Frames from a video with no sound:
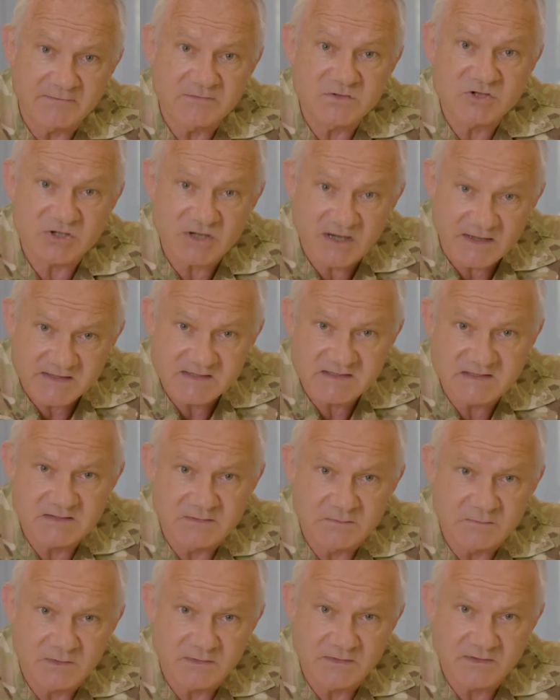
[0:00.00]
of trust
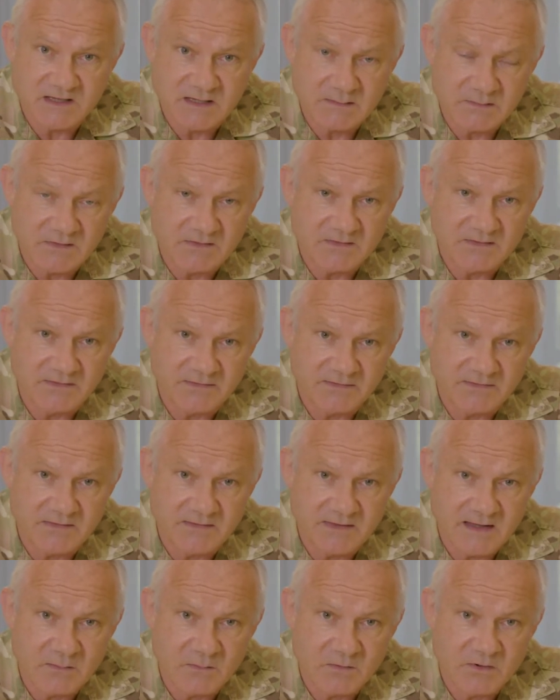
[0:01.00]
with the communities
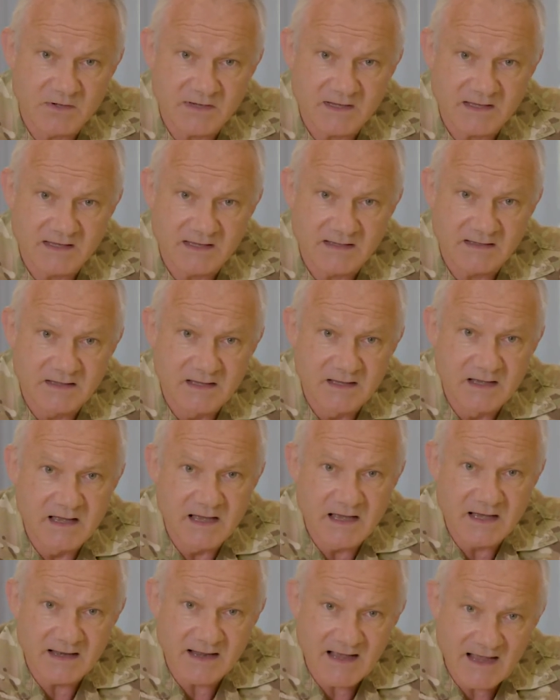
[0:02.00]
that they're working in,
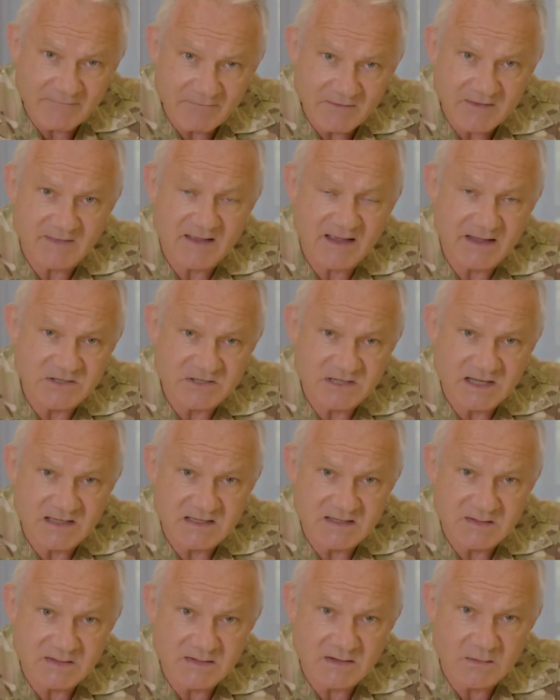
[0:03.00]
and having that
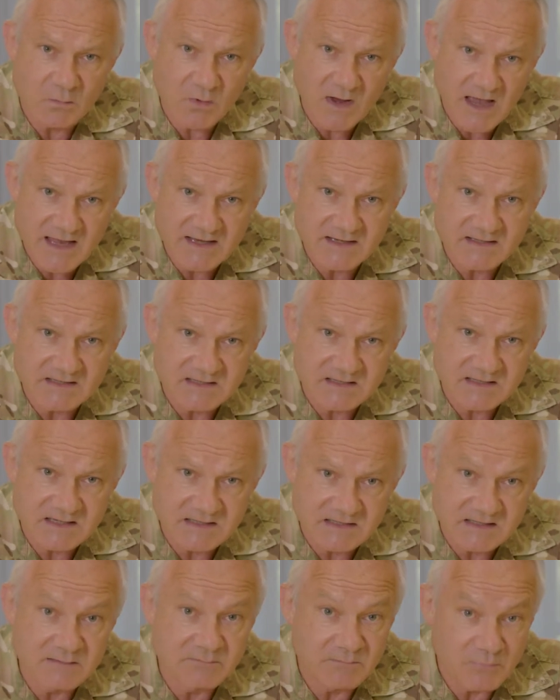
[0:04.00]
gender awareness
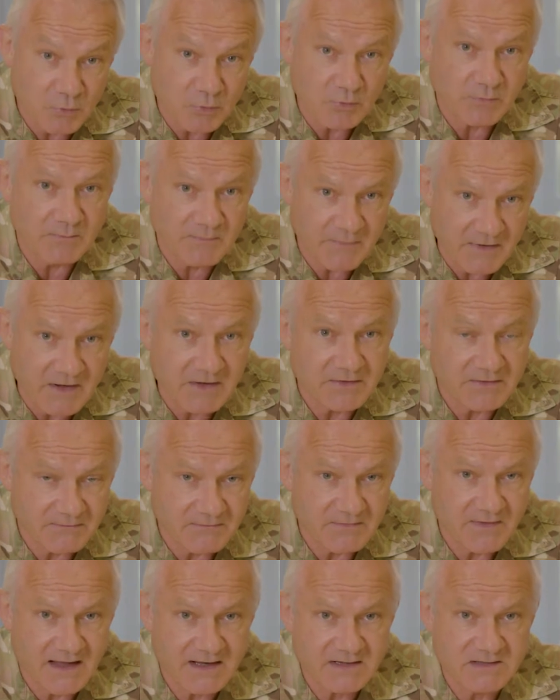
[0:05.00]
is an important part
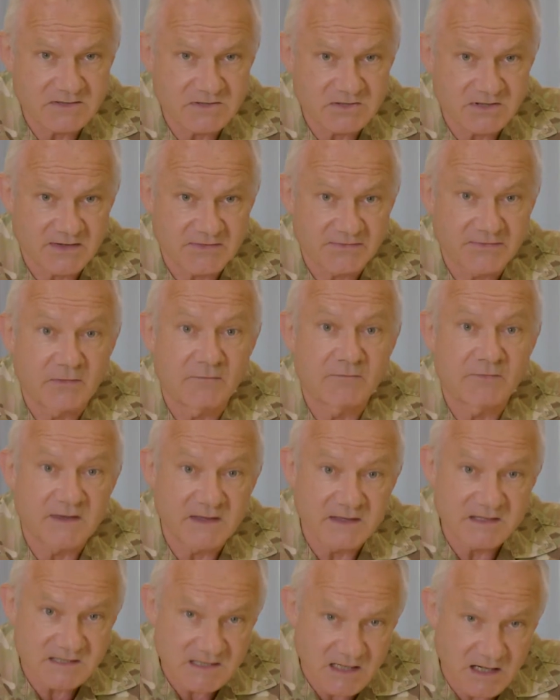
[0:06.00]
of that trust of the
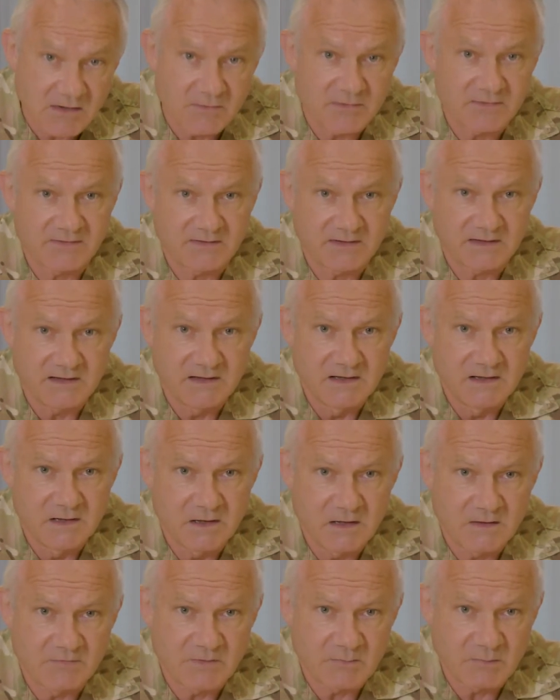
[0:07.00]
entirety
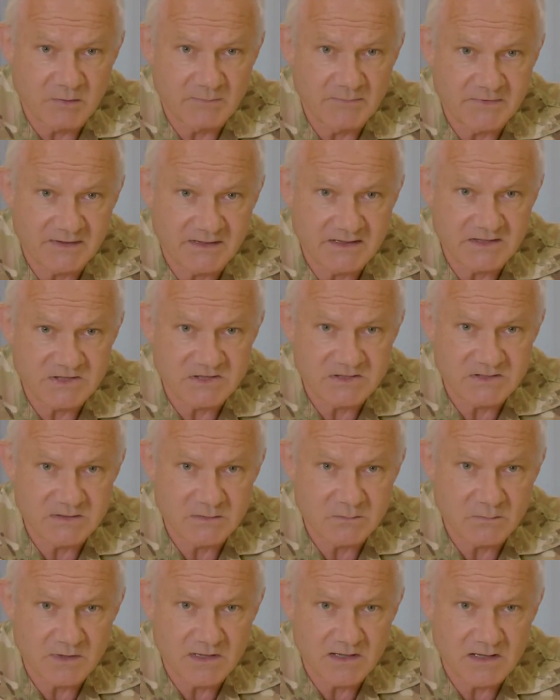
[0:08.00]
of the population
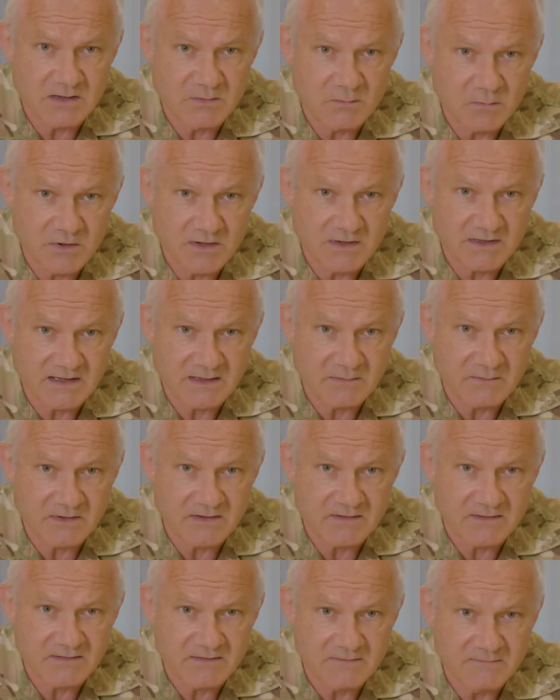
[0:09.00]
that we're working
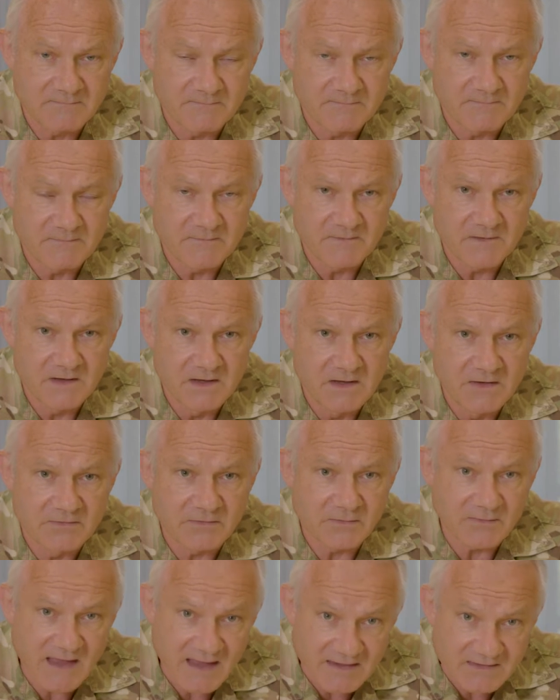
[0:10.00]
with.
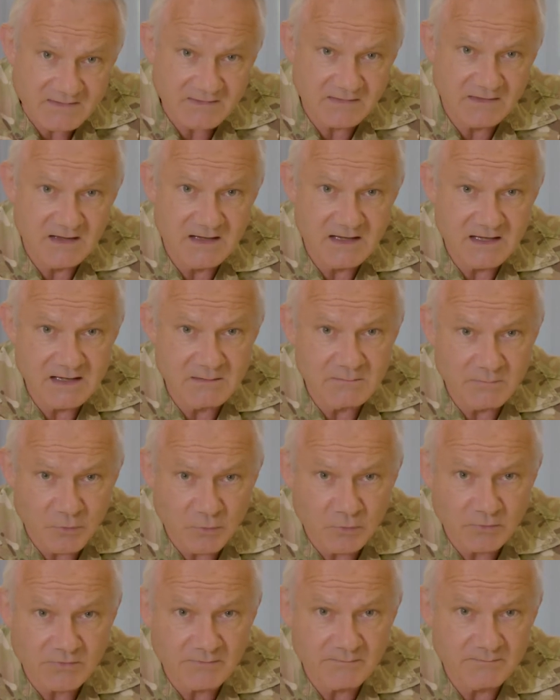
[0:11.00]
So that's
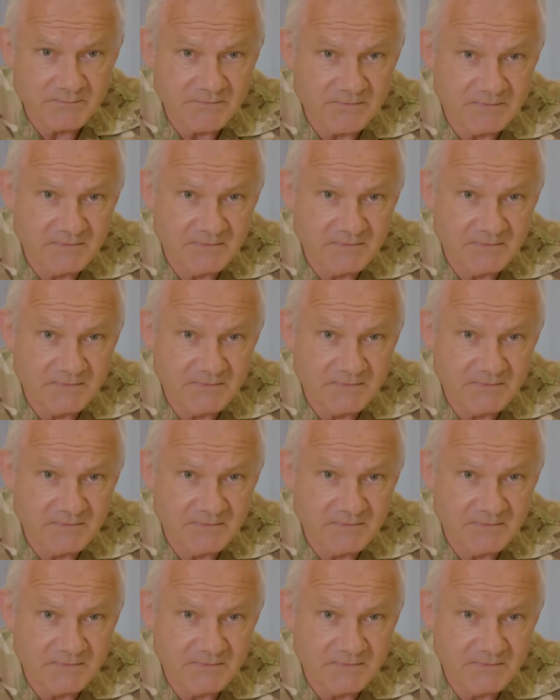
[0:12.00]
important.